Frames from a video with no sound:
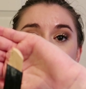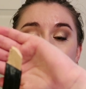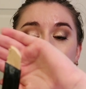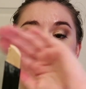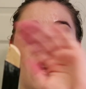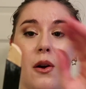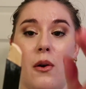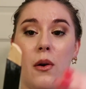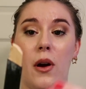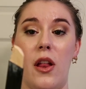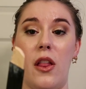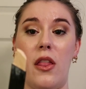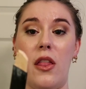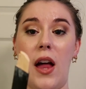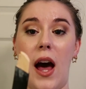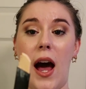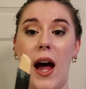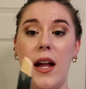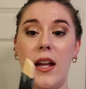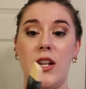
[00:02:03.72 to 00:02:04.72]
so
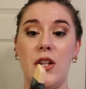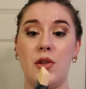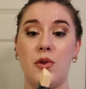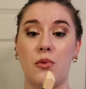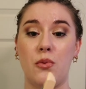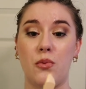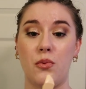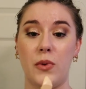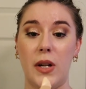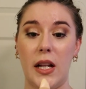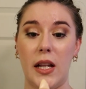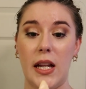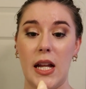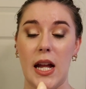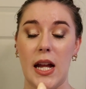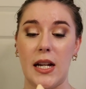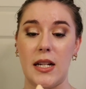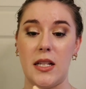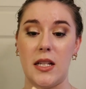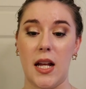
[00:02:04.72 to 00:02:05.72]
that is really
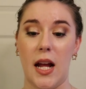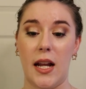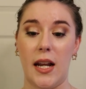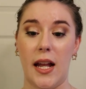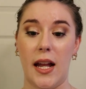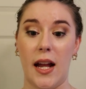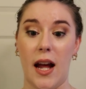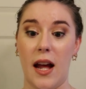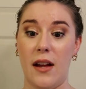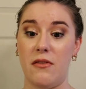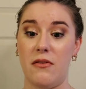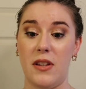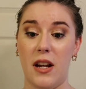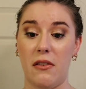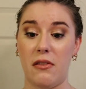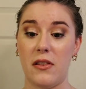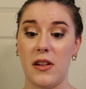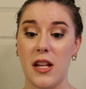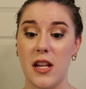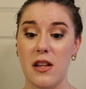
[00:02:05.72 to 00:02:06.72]
exciting. I've
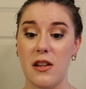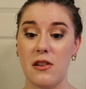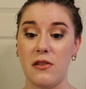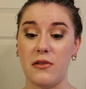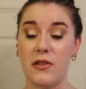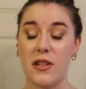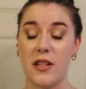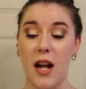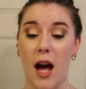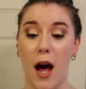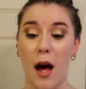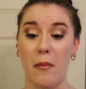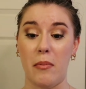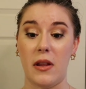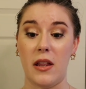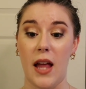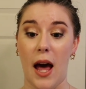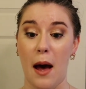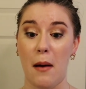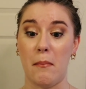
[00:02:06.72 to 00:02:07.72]
definitely used
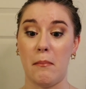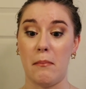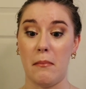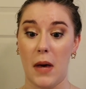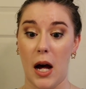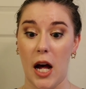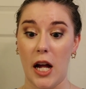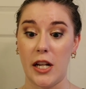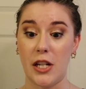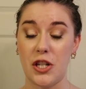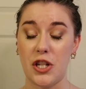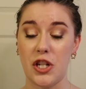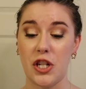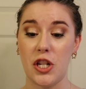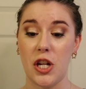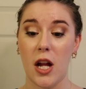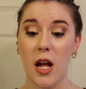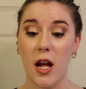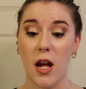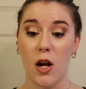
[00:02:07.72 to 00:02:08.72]
up that
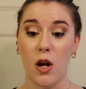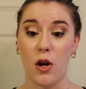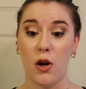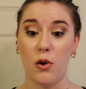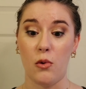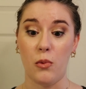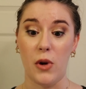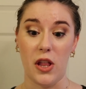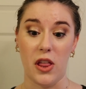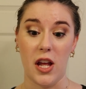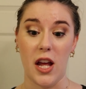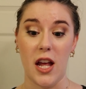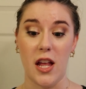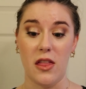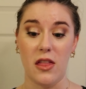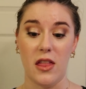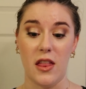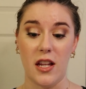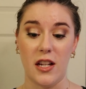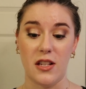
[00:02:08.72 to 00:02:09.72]
much
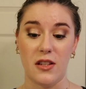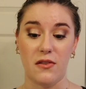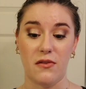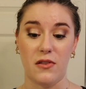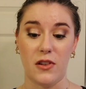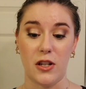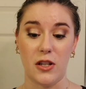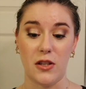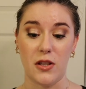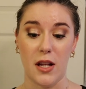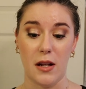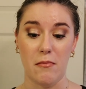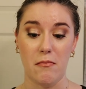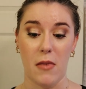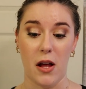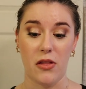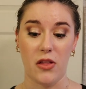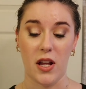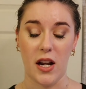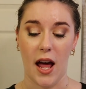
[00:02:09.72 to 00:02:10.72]
within this first like
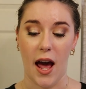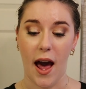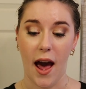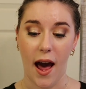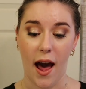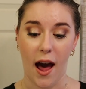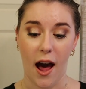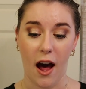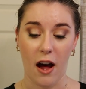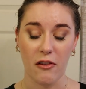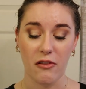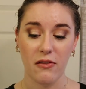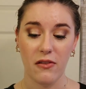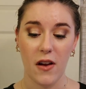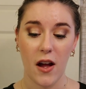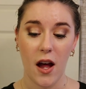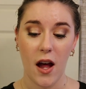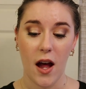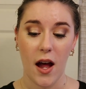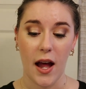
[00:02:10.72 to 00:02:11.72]
month and a half.
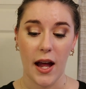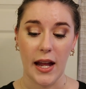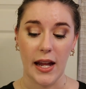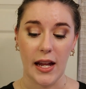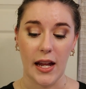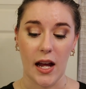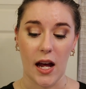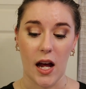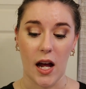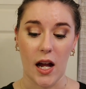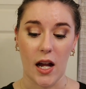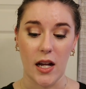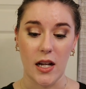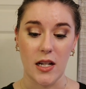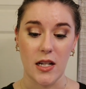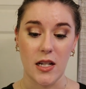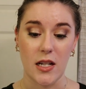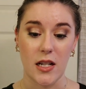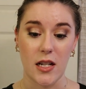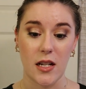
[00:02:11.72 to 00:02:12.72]

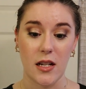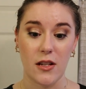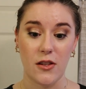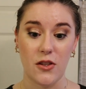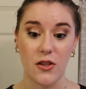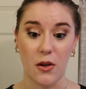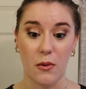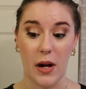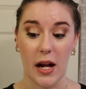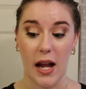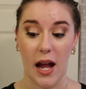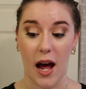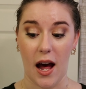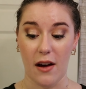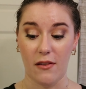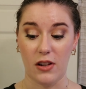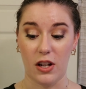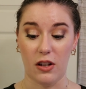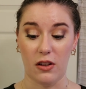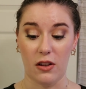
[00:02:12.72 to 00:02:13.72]
And so I
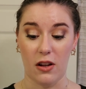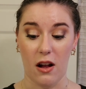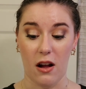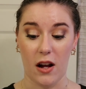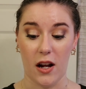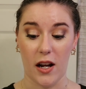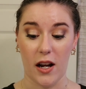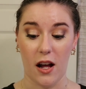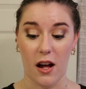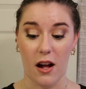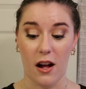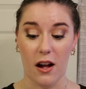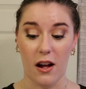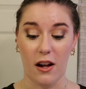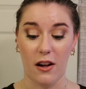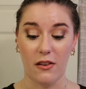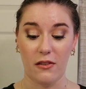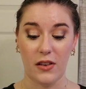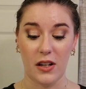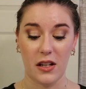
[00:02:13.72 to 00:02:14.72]
have a lot
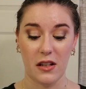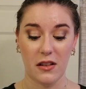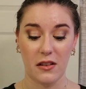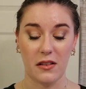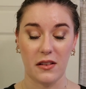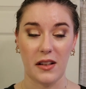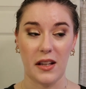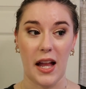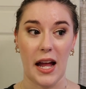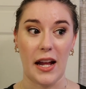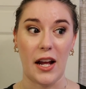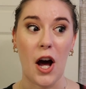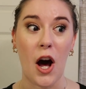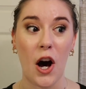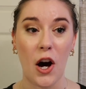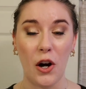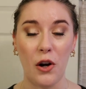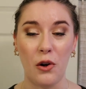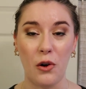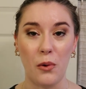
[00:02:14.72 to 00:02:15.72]
of like
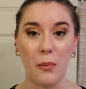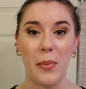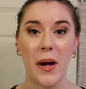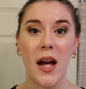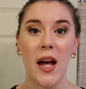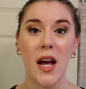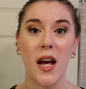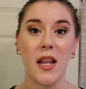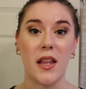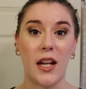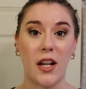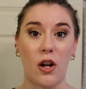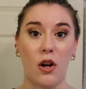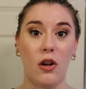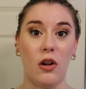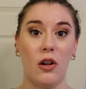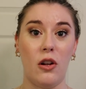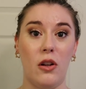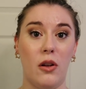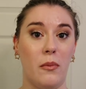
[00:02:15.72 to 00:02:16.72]
hope that
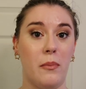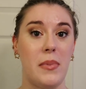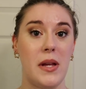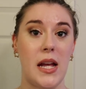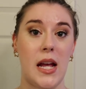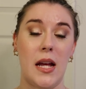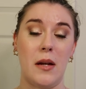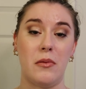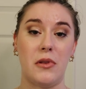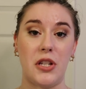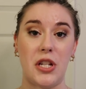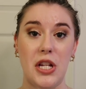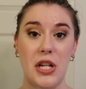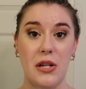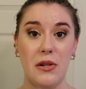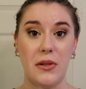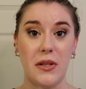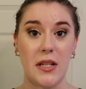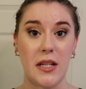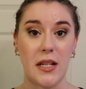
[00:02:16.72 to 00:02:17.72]
I'll be able to
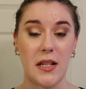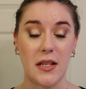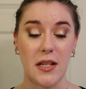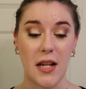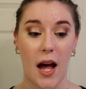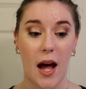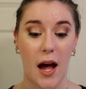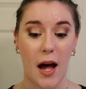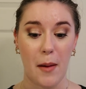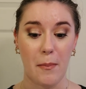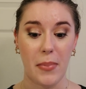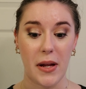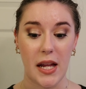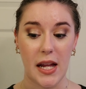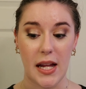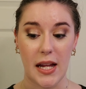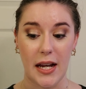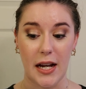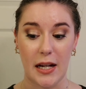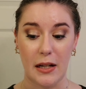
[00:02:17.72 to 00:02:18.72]
use this up.
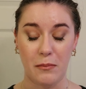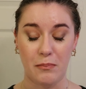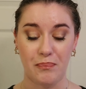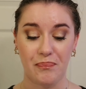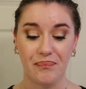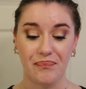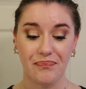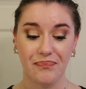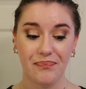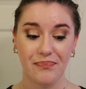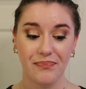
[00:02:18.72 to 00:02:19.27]
And